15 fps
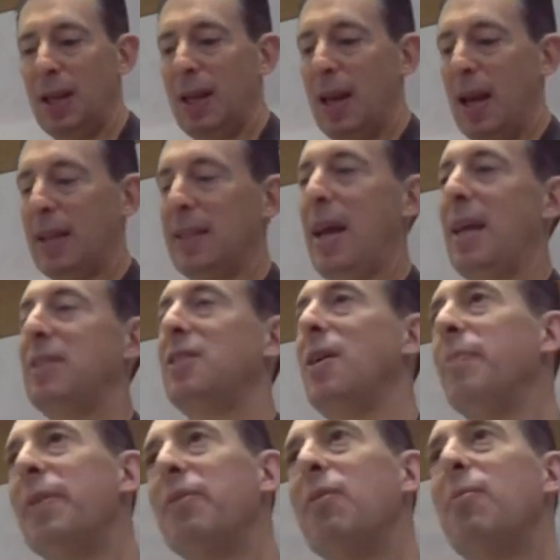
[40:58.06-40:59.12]
And
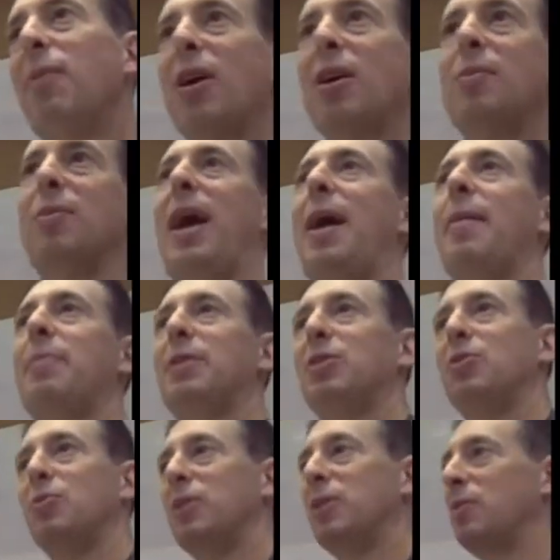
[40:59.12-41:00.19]
something remarkable
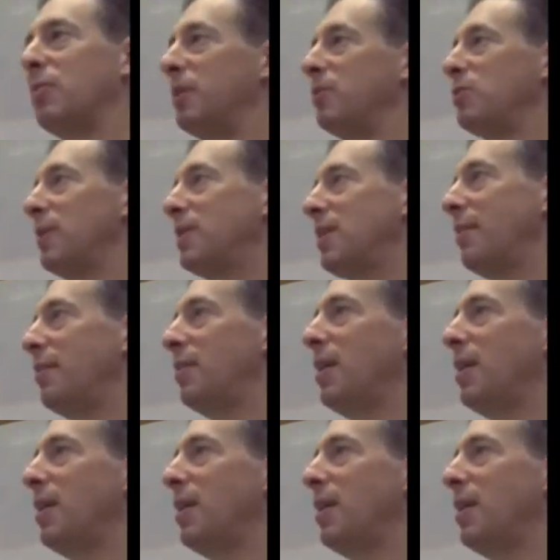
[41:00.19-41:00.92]
happens, when you spend time in the